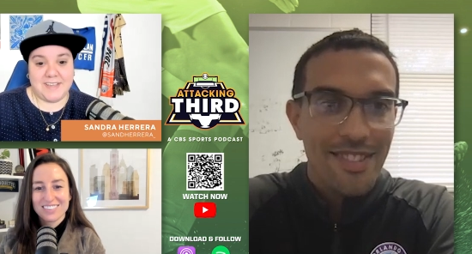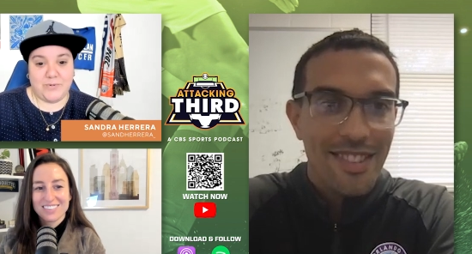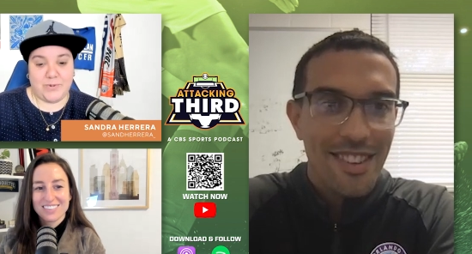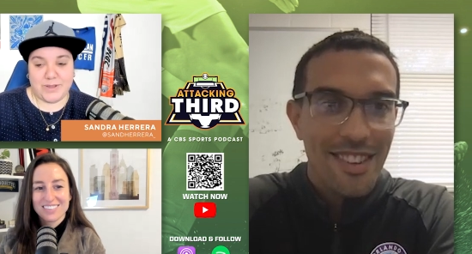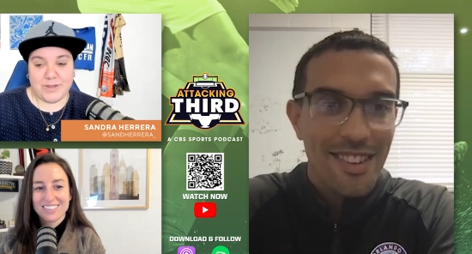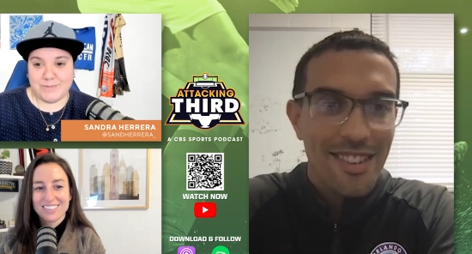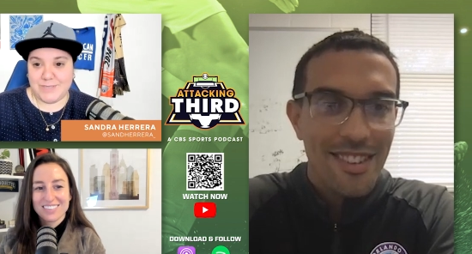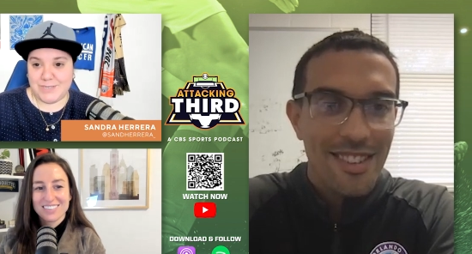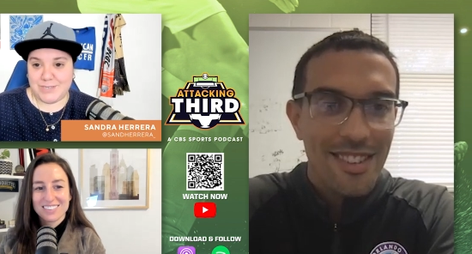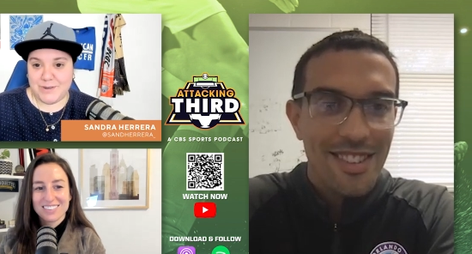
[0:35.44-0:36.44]
Speaker 1: Welcome
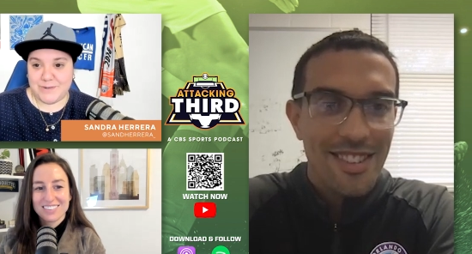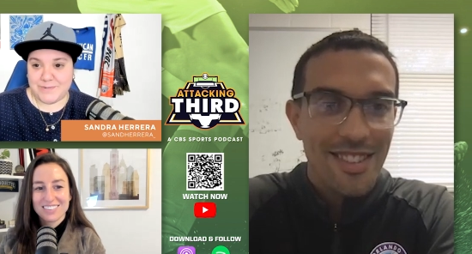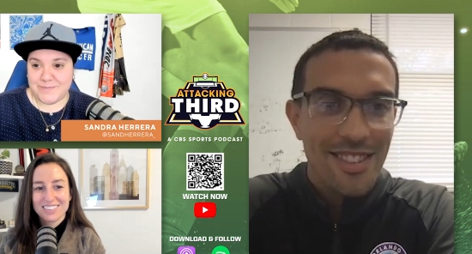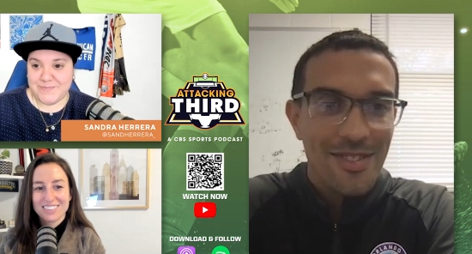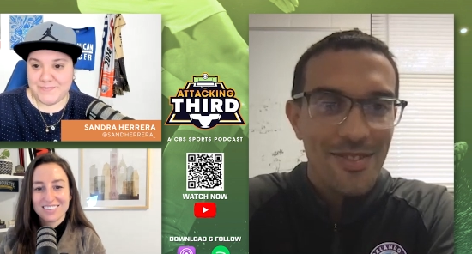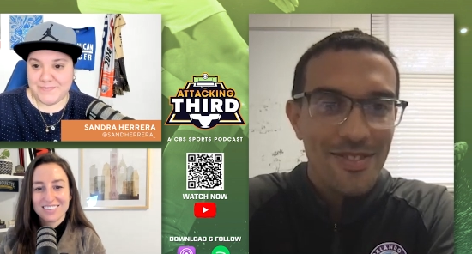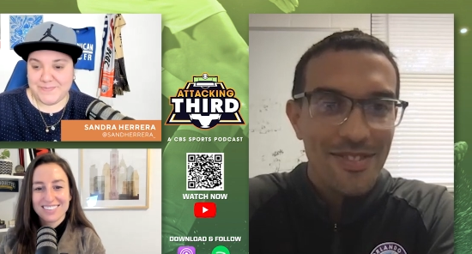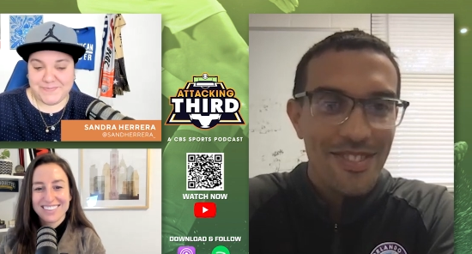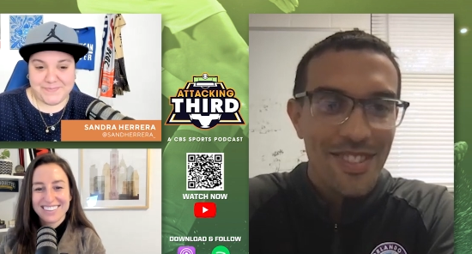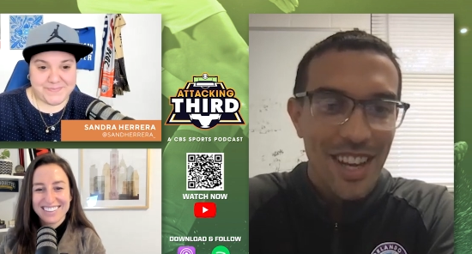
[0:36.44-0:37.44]
to the show.
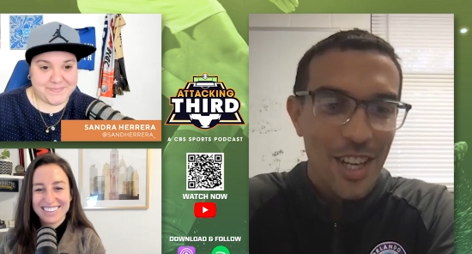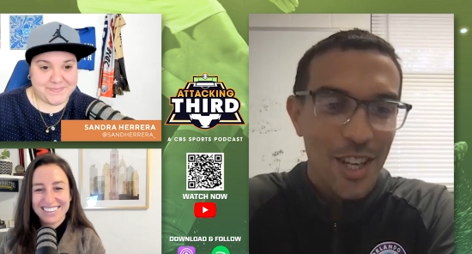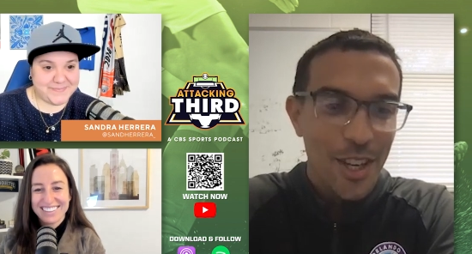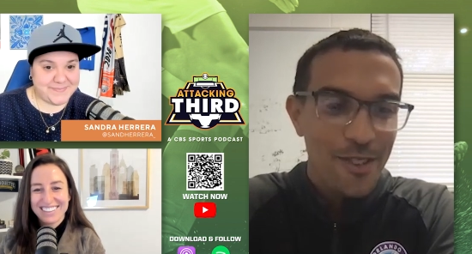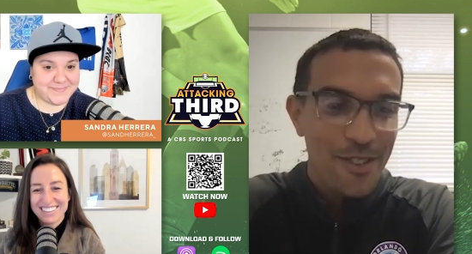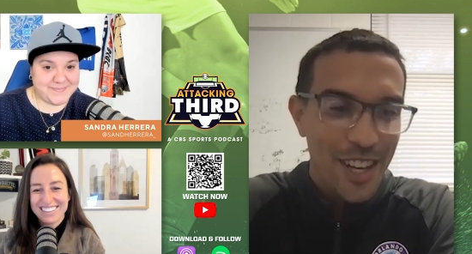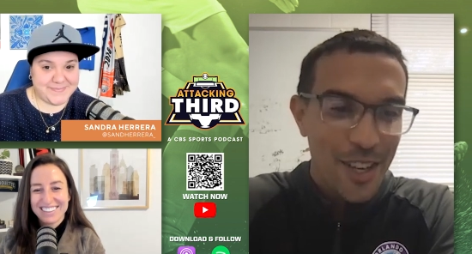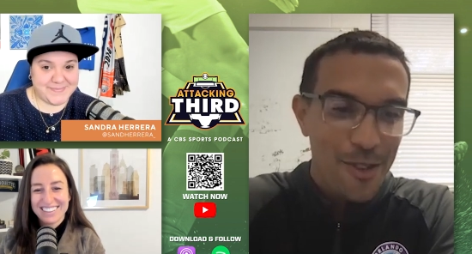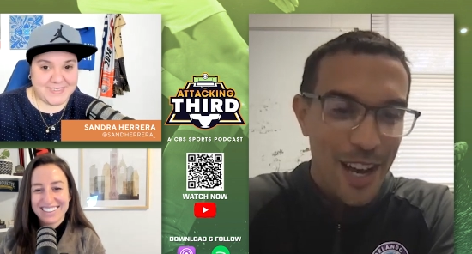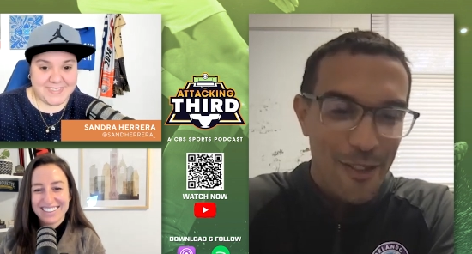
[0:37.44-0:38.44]
Speaker 2: Thank you.
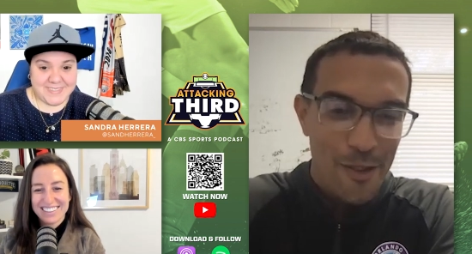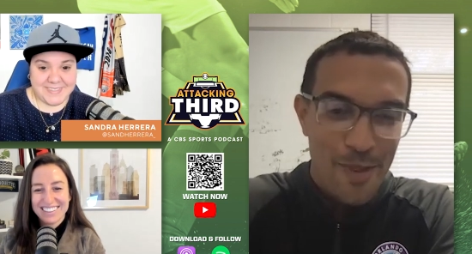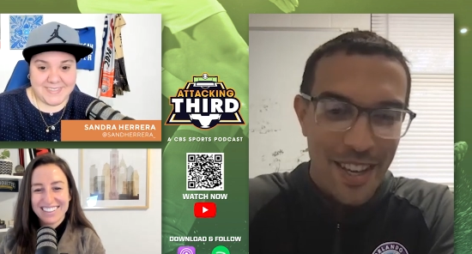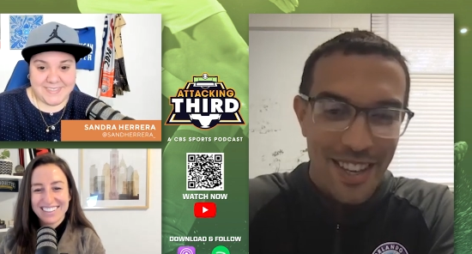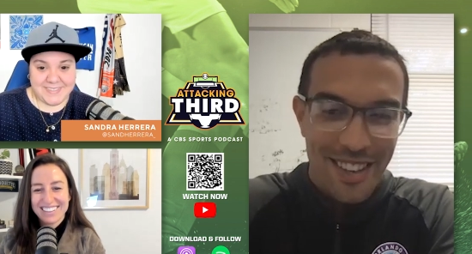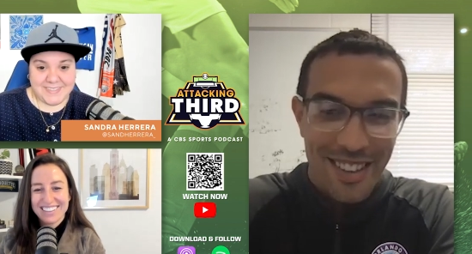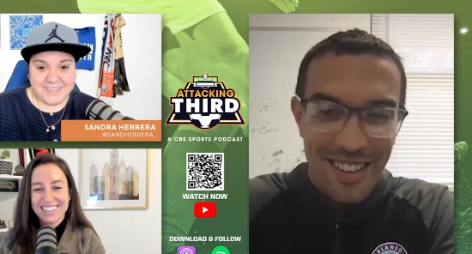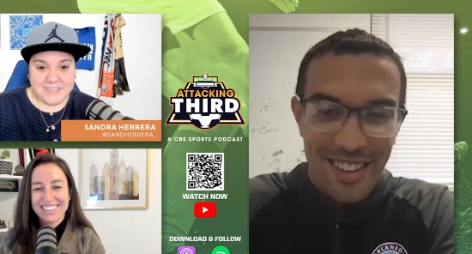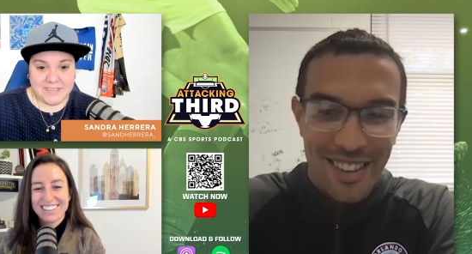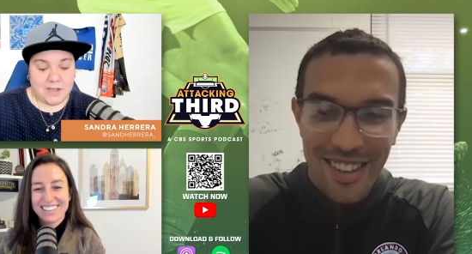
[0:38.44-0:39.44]
Thank you for having me.
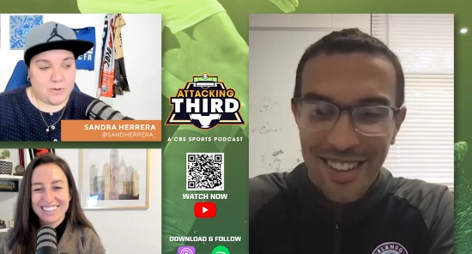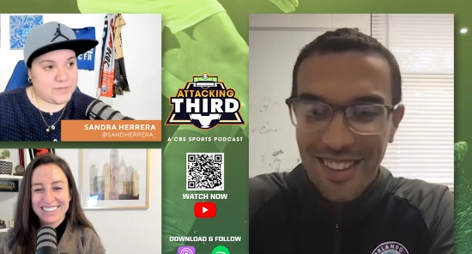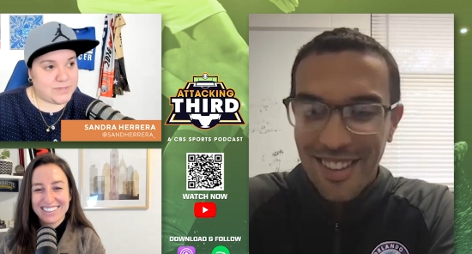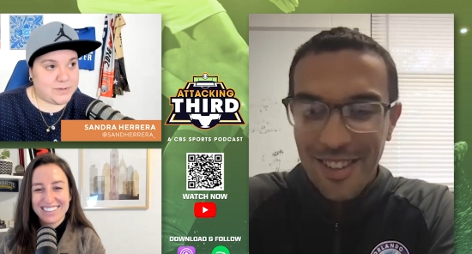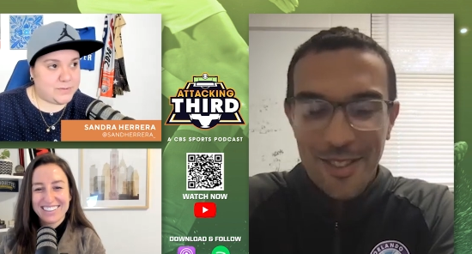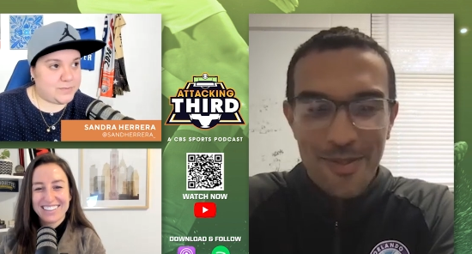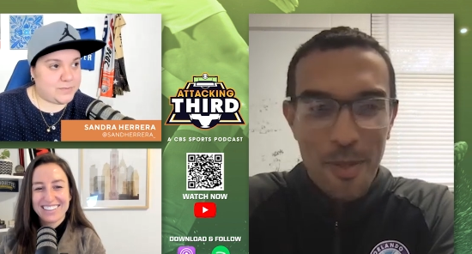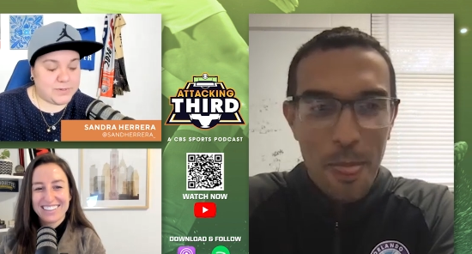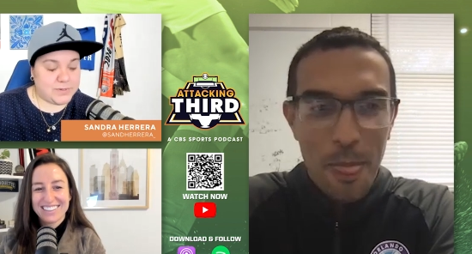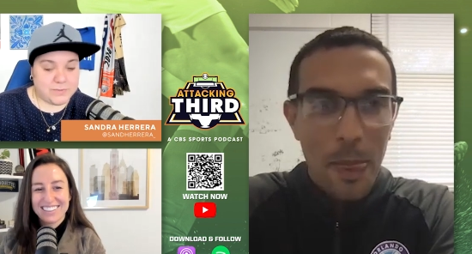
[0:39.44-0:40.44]
Speaker 1: Oh, we're so
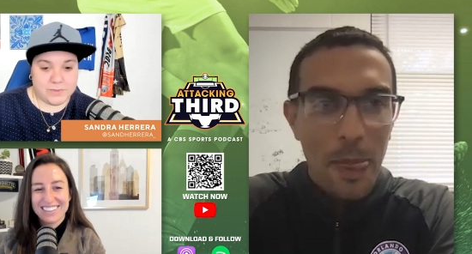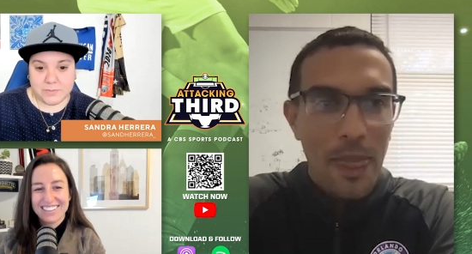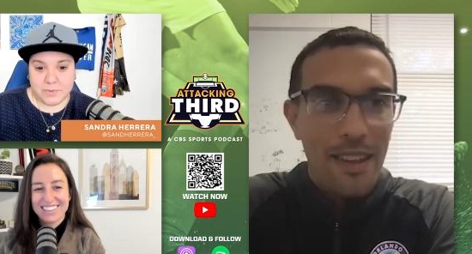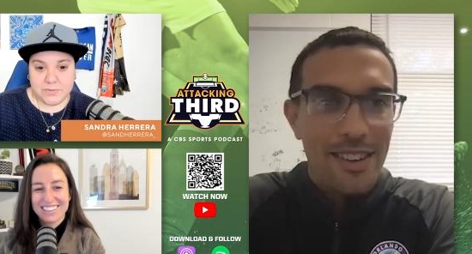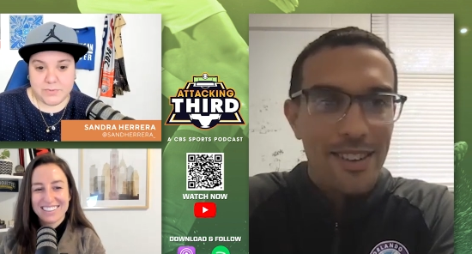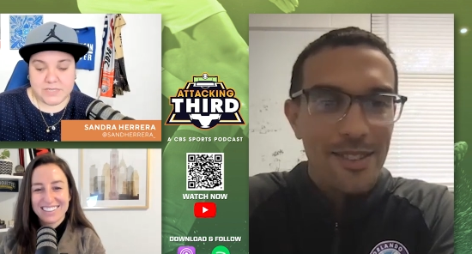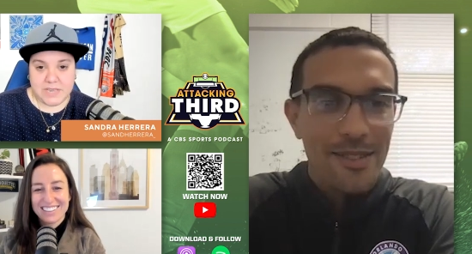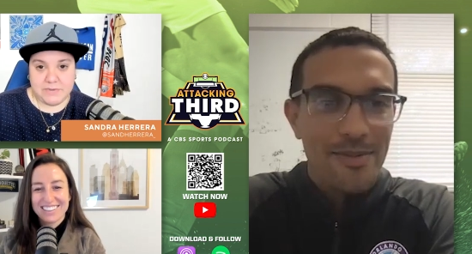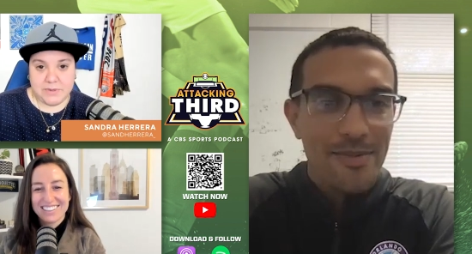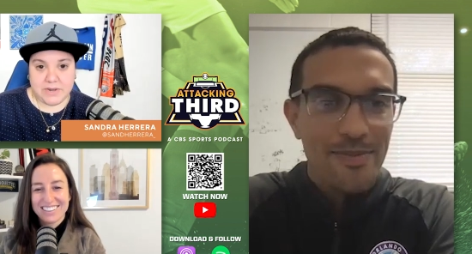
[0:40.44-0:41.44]
we're listen. We're thrilled
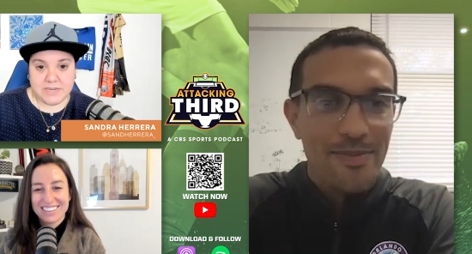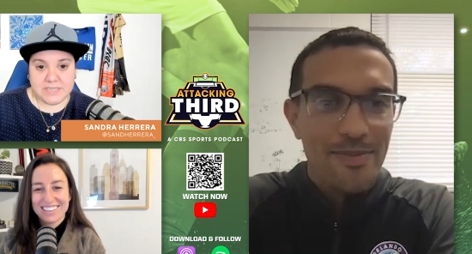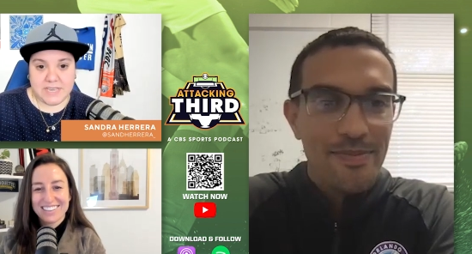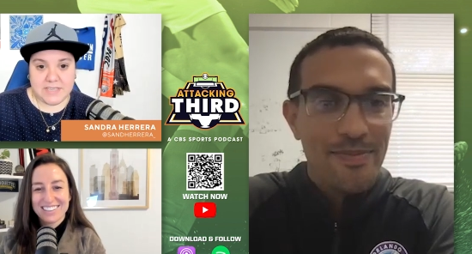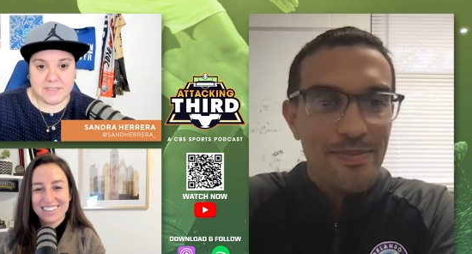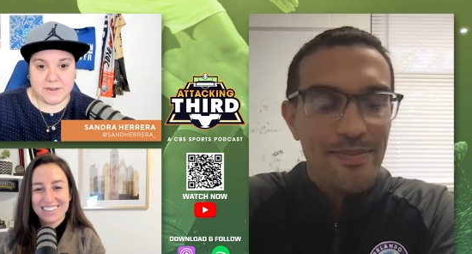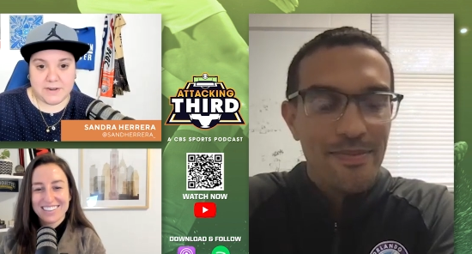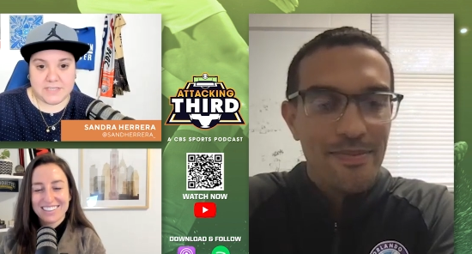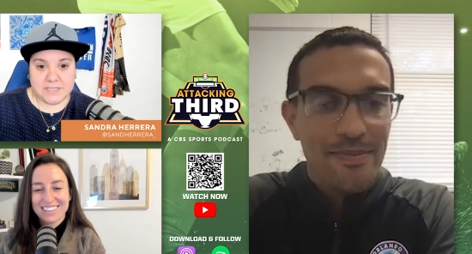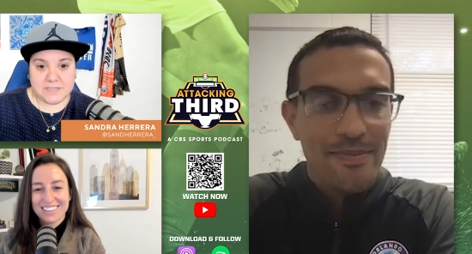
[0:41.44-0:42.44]
to have you here in Attacking
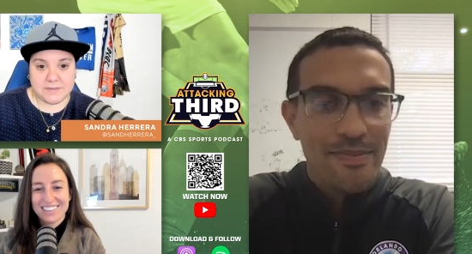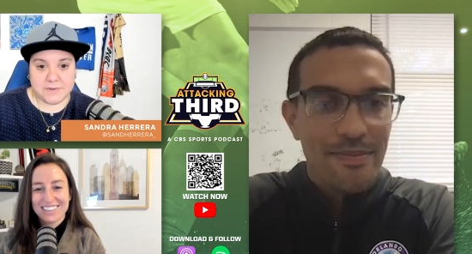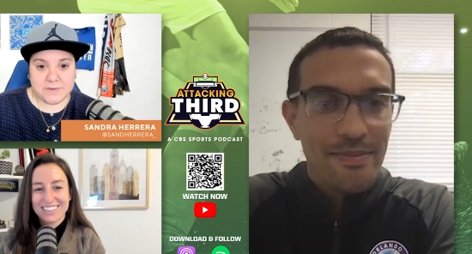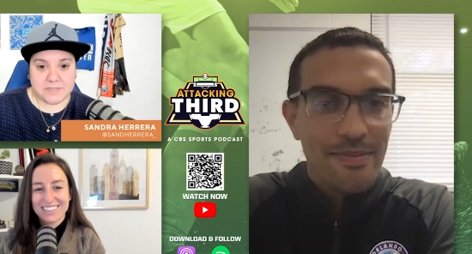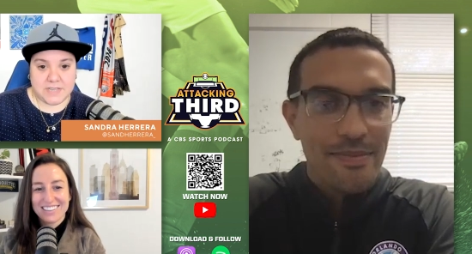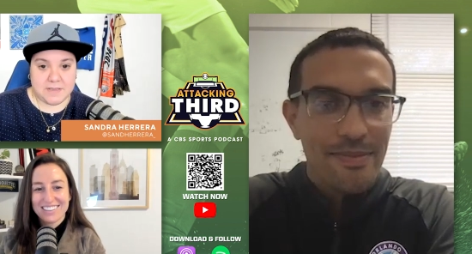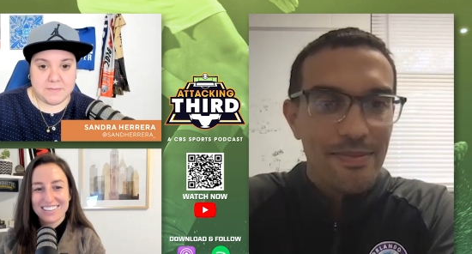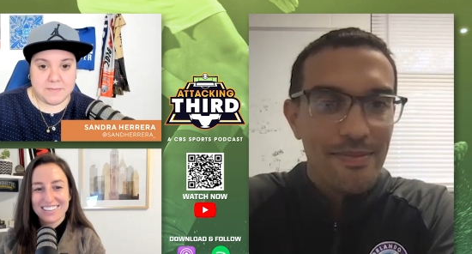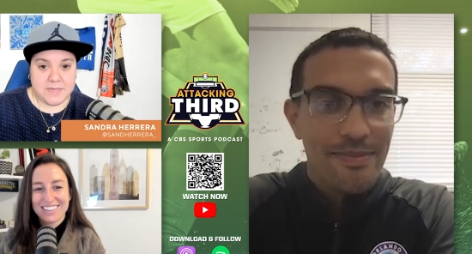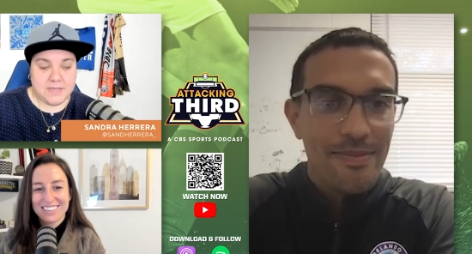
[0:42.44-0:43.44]
Third. It's it's your first time